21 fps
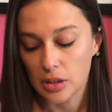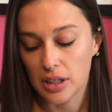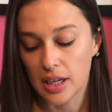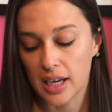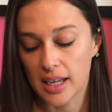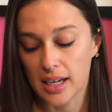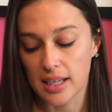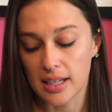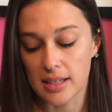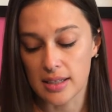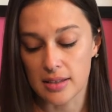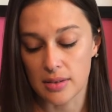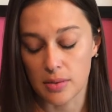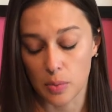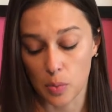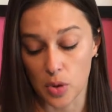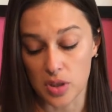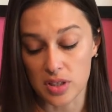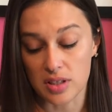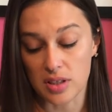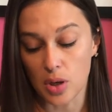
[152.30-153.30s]
and it
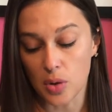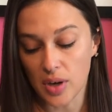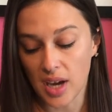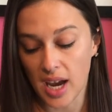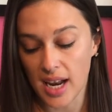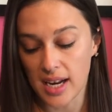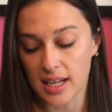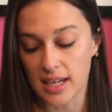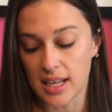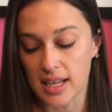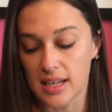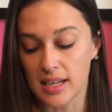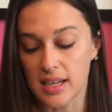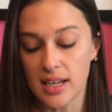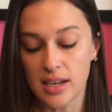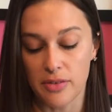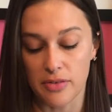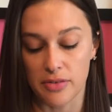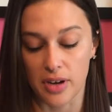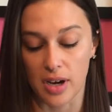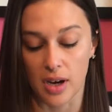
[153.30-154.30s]
was located in
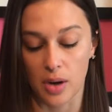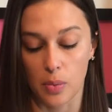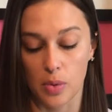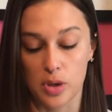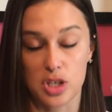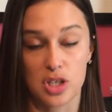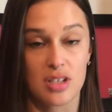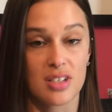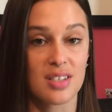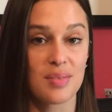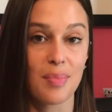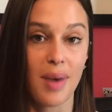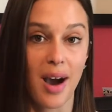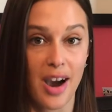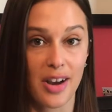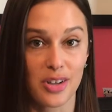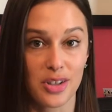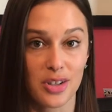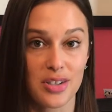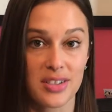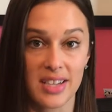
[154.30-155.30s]
Nineveh, which is
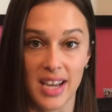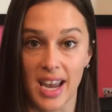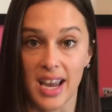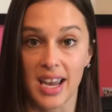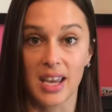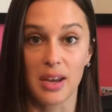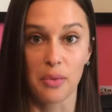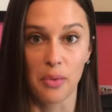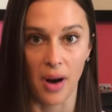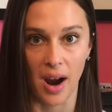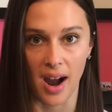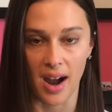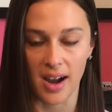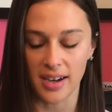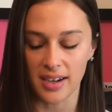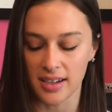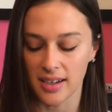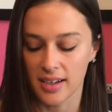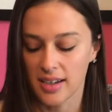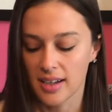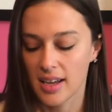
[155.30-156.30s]
modern day
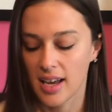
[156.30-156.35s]
Iraq,